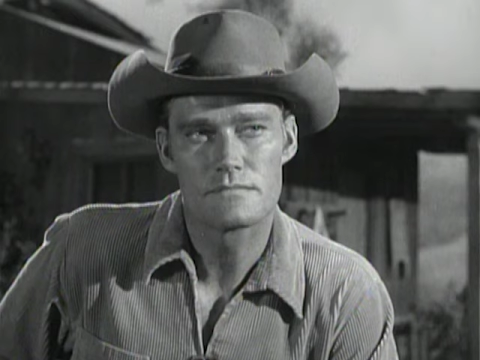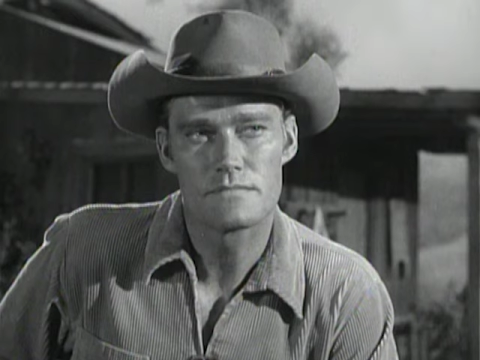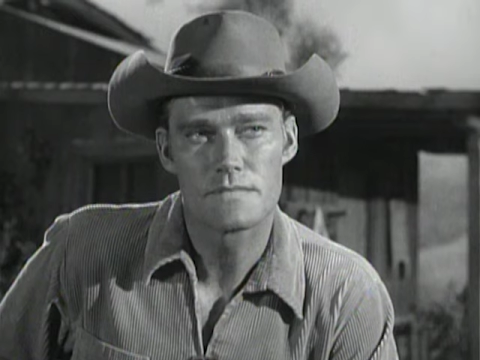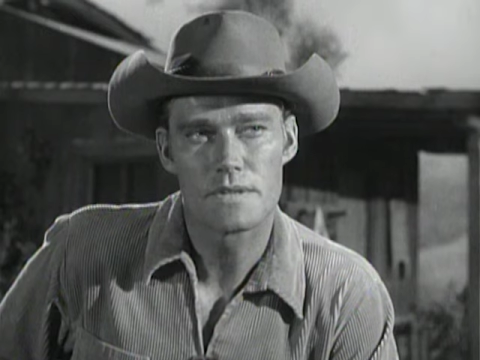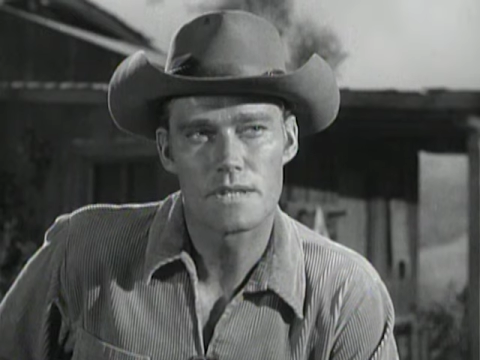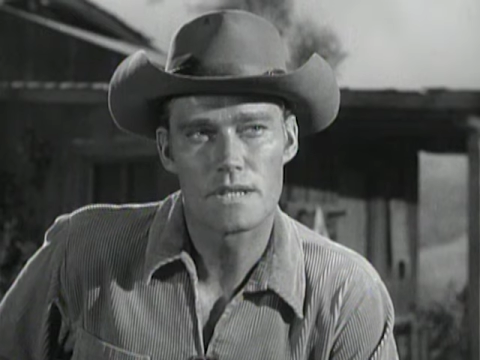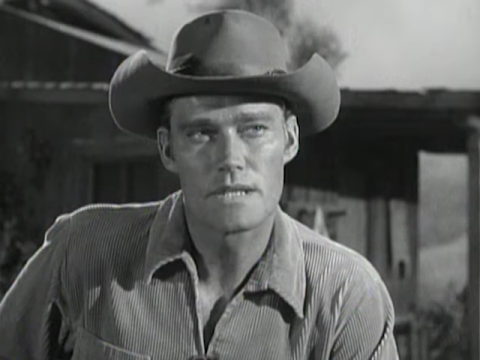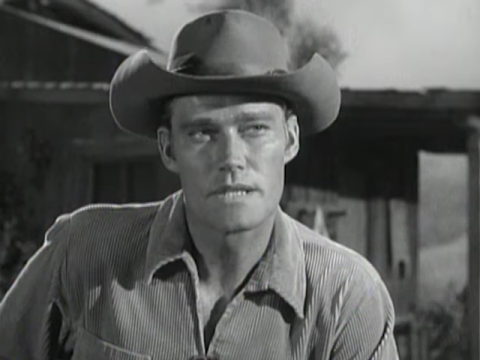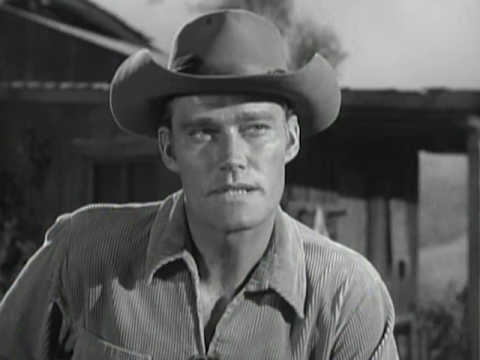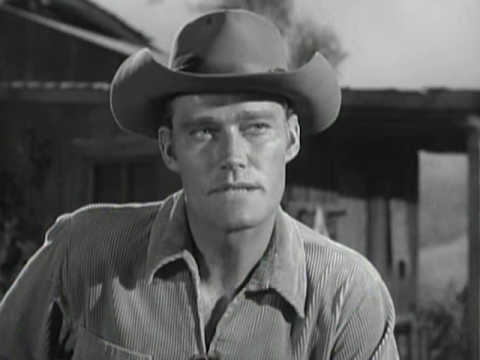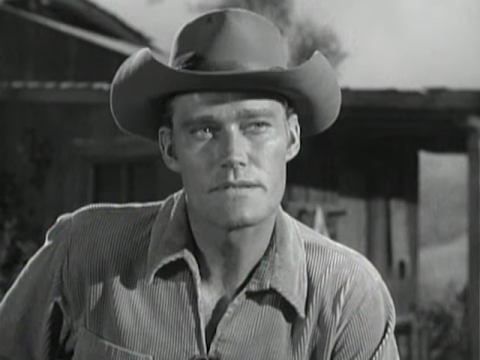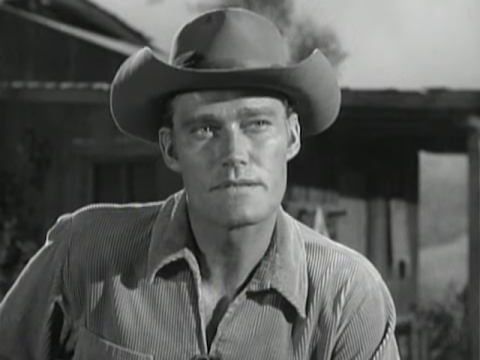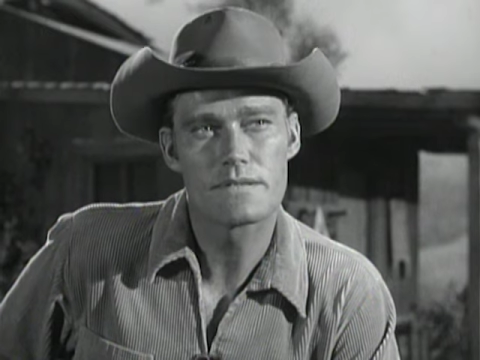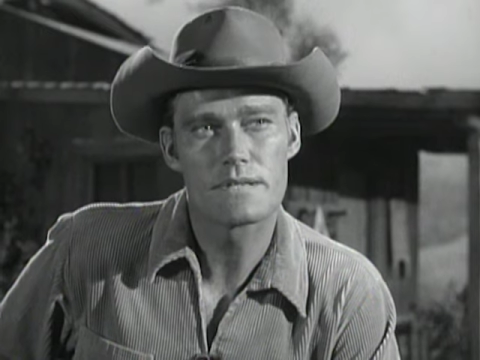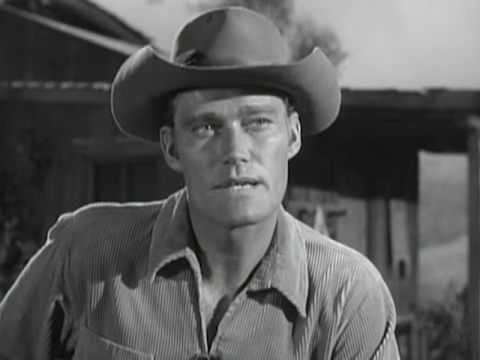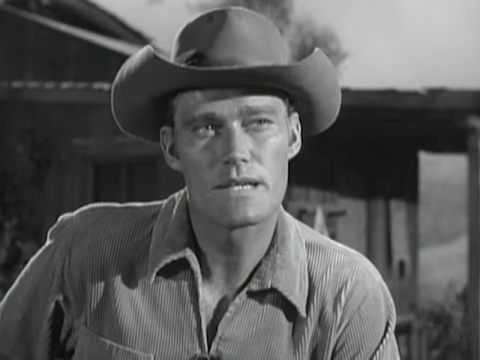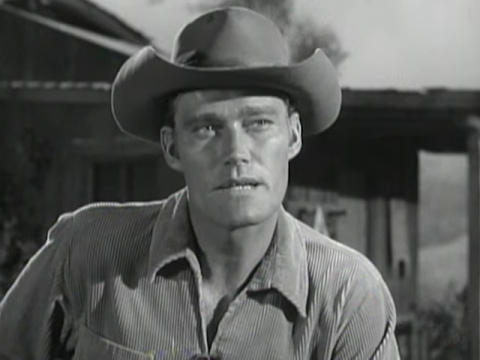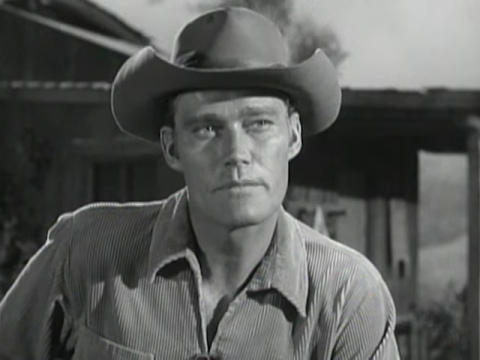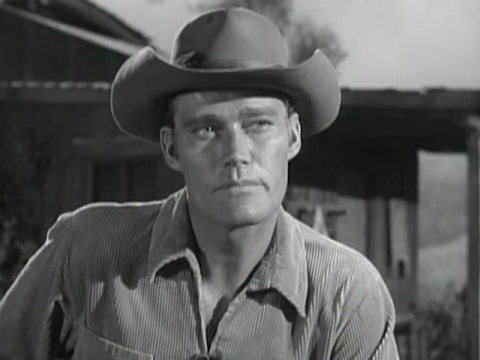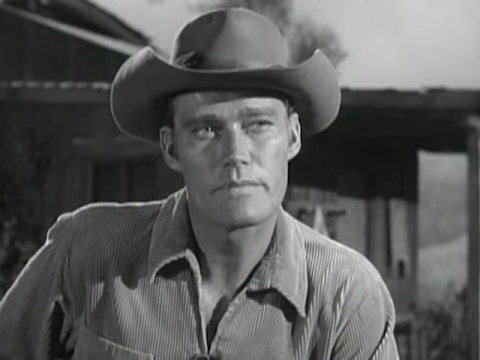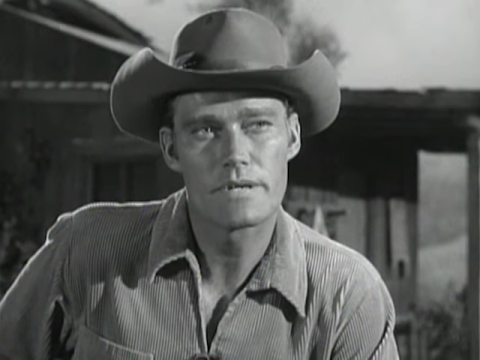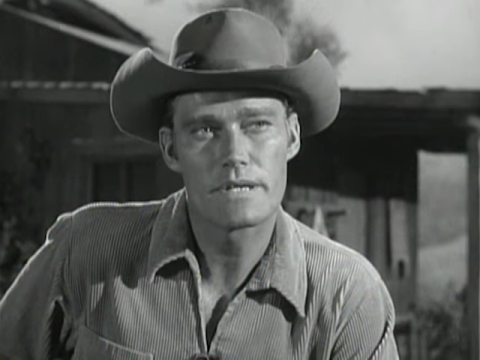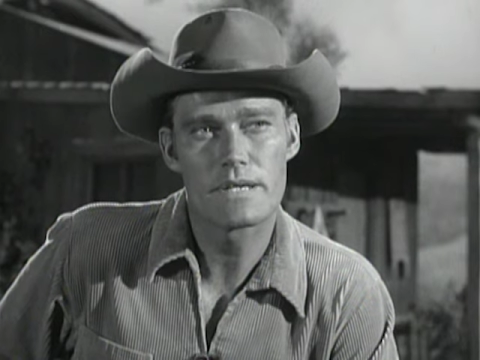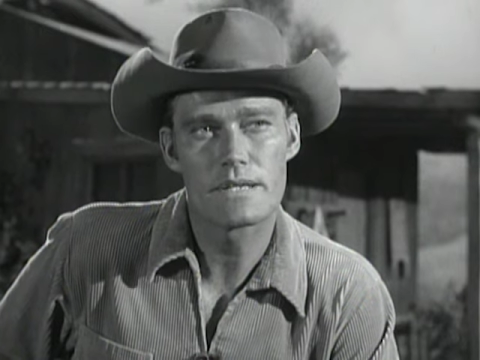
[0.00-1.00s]
Well, he's
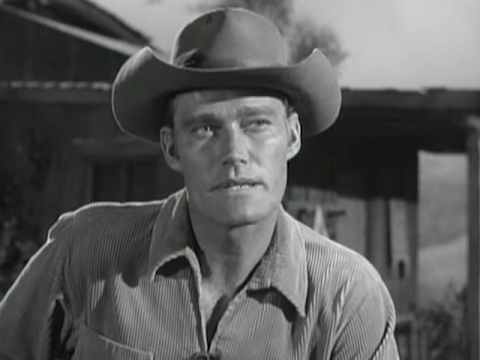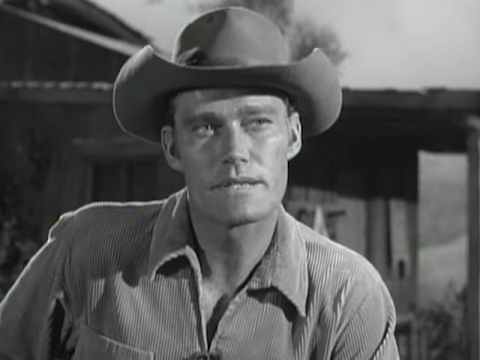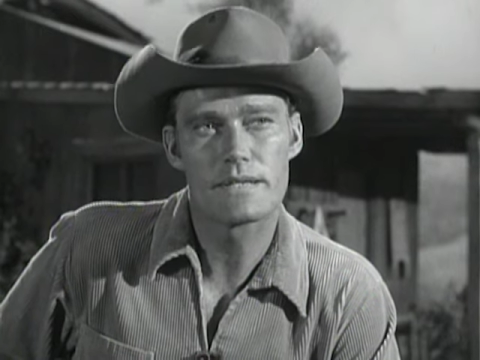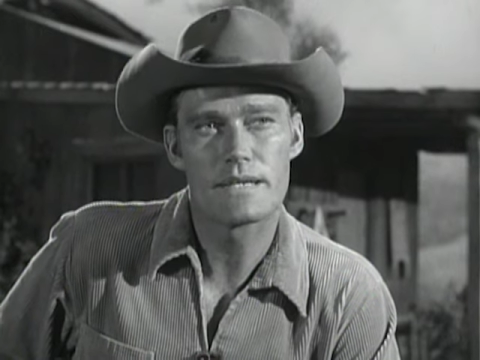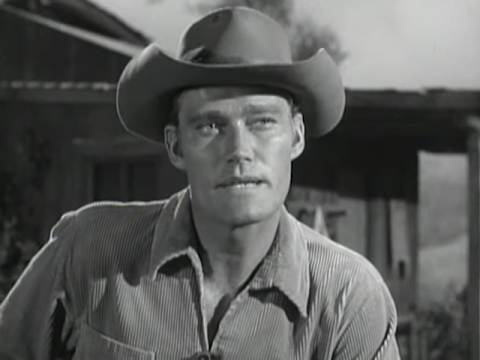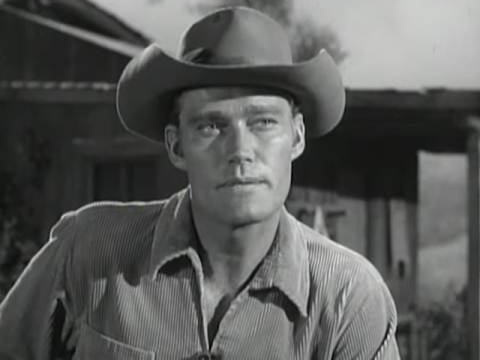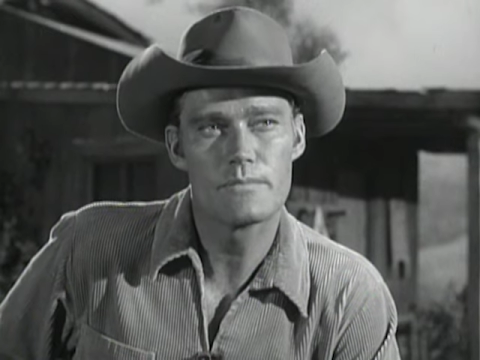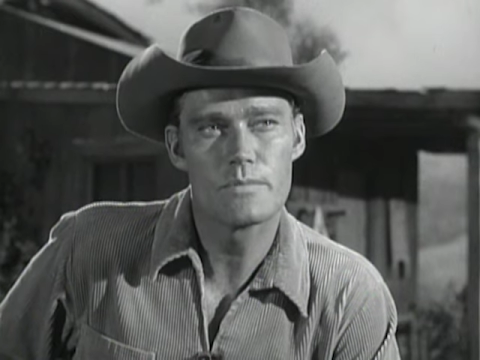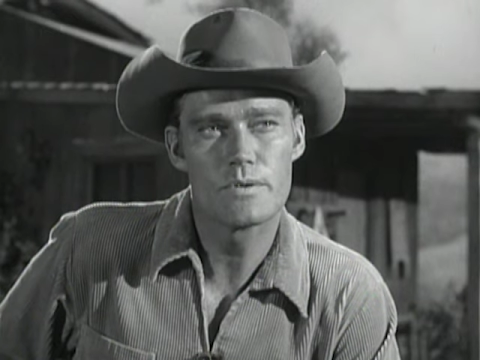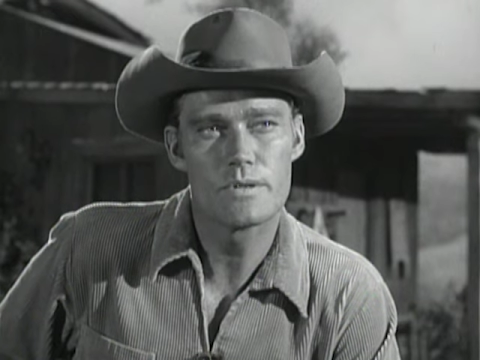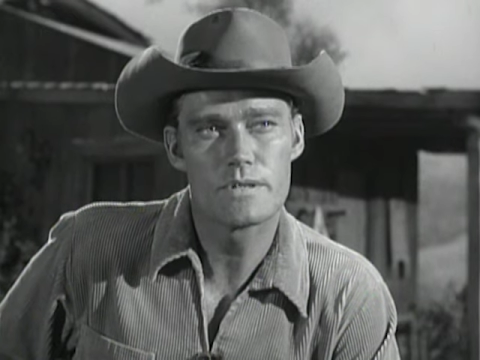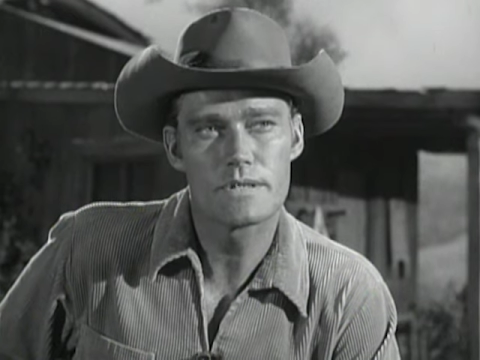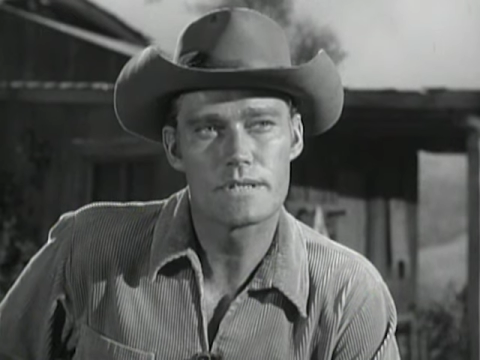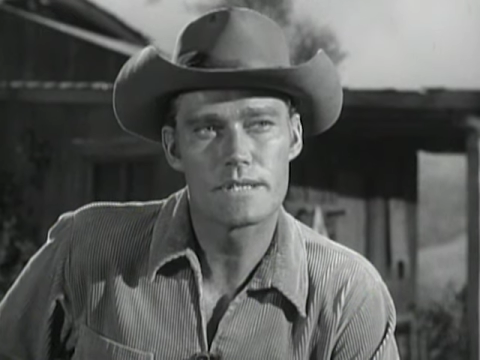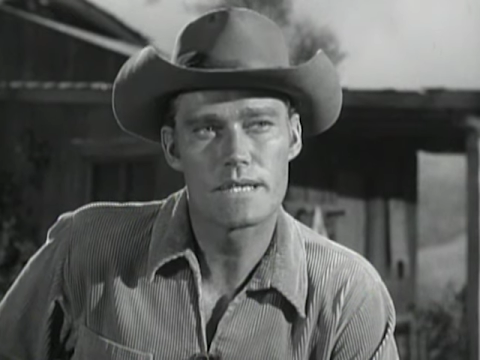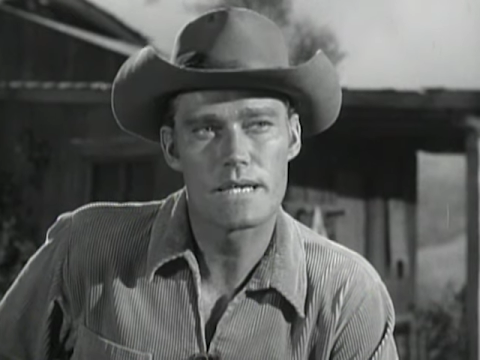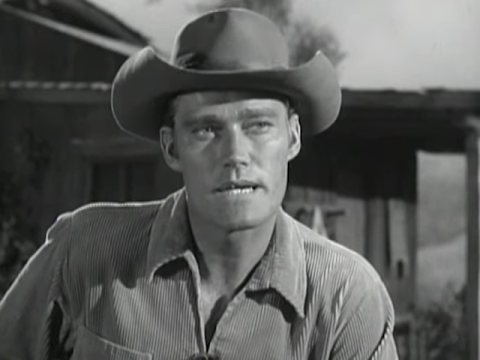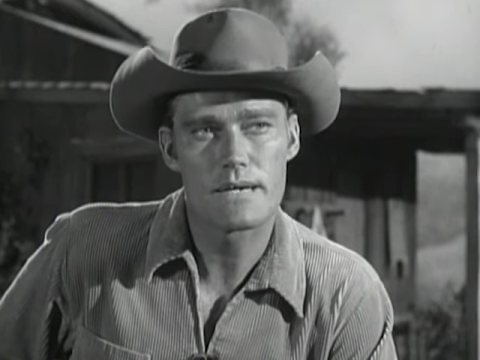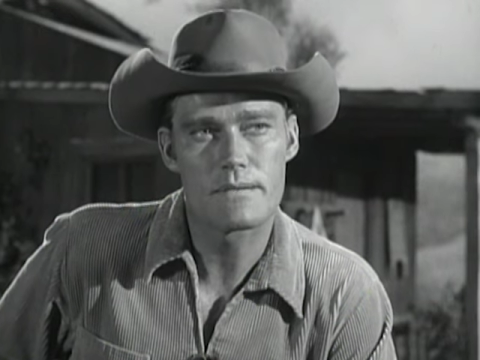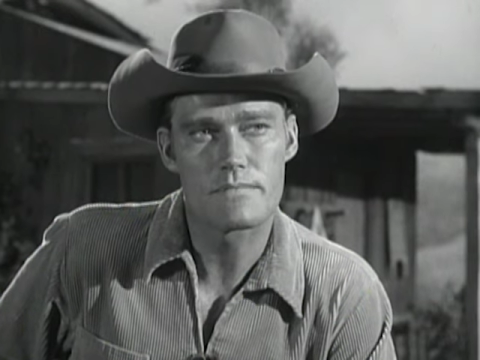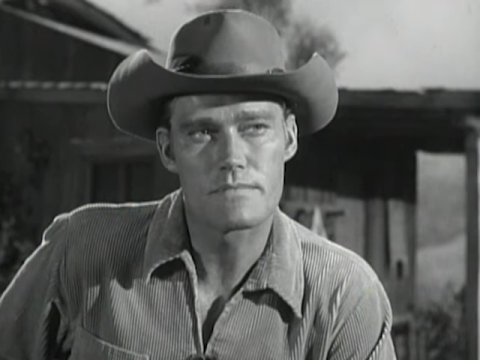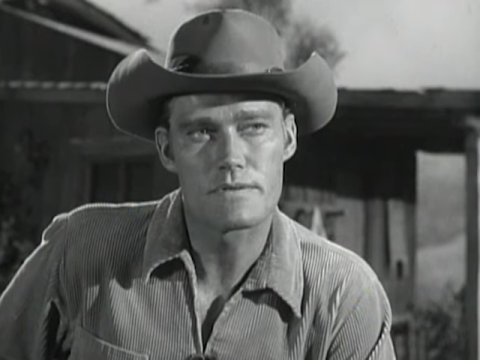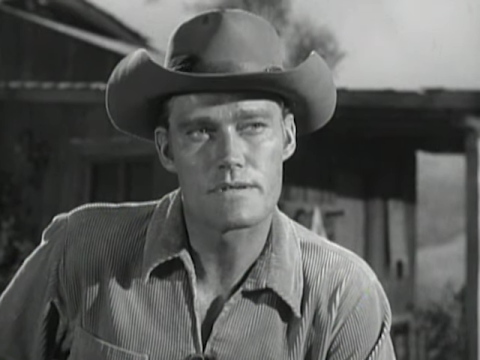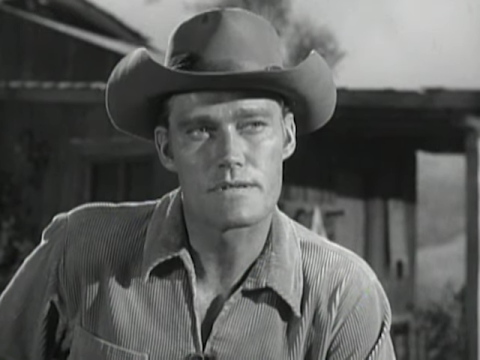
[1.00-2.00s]
celebrated 10 more
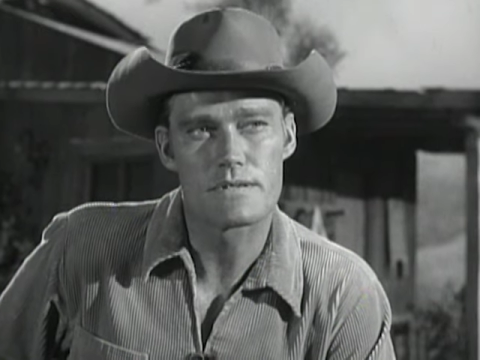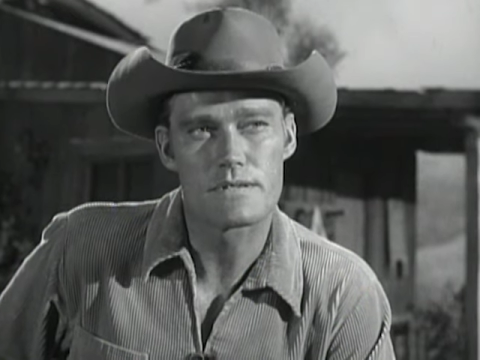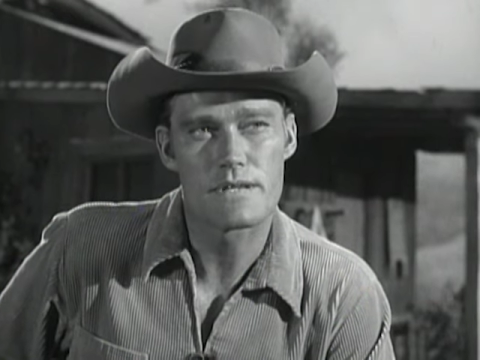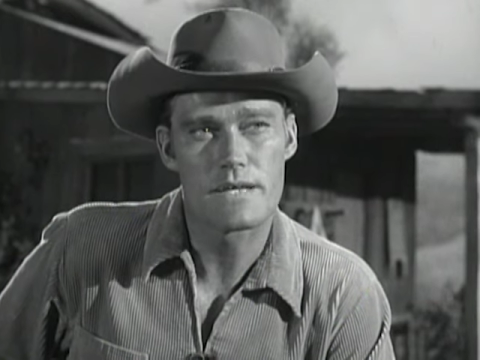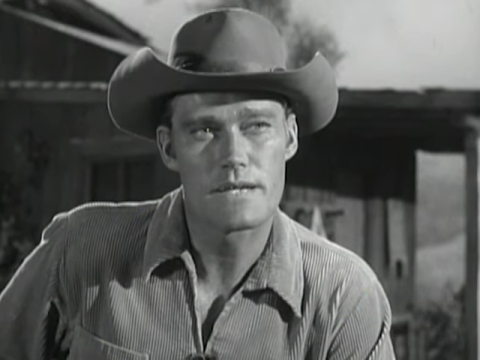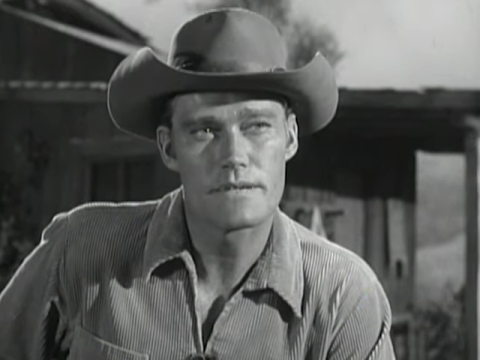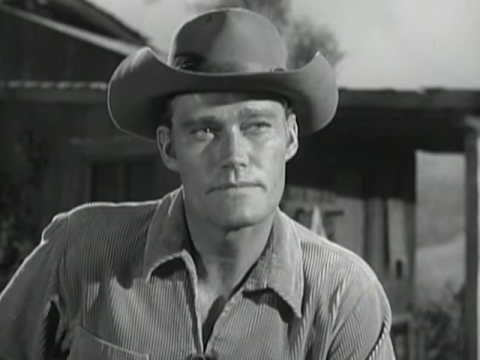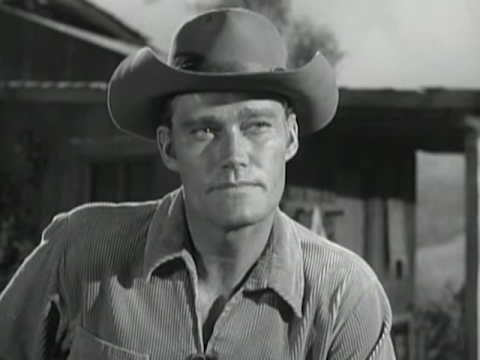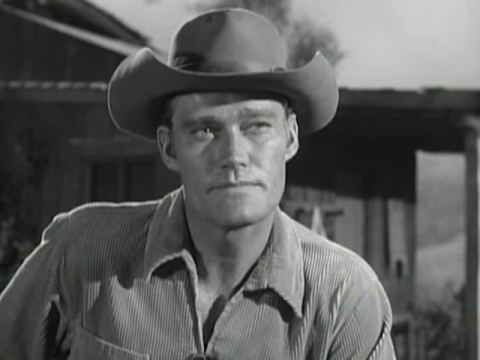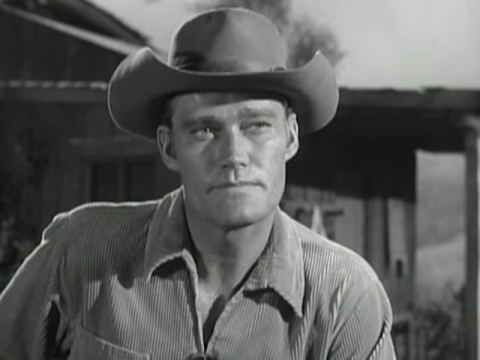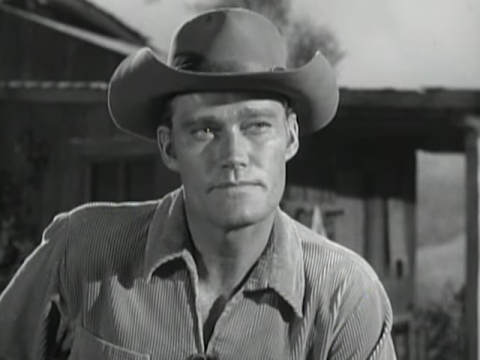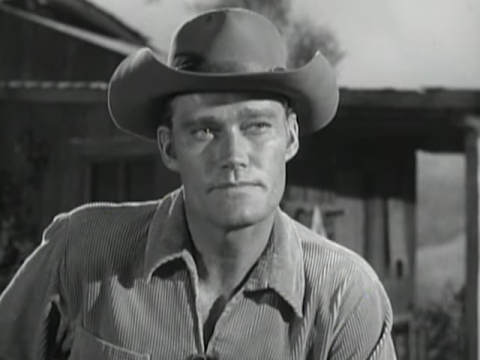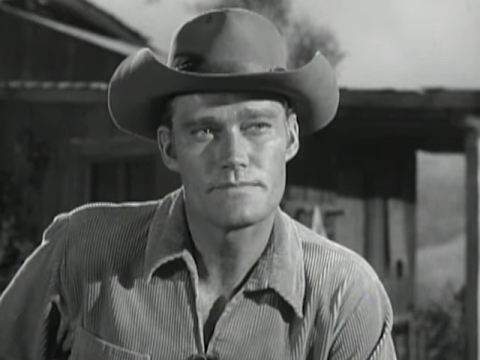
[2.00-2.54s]
times since then.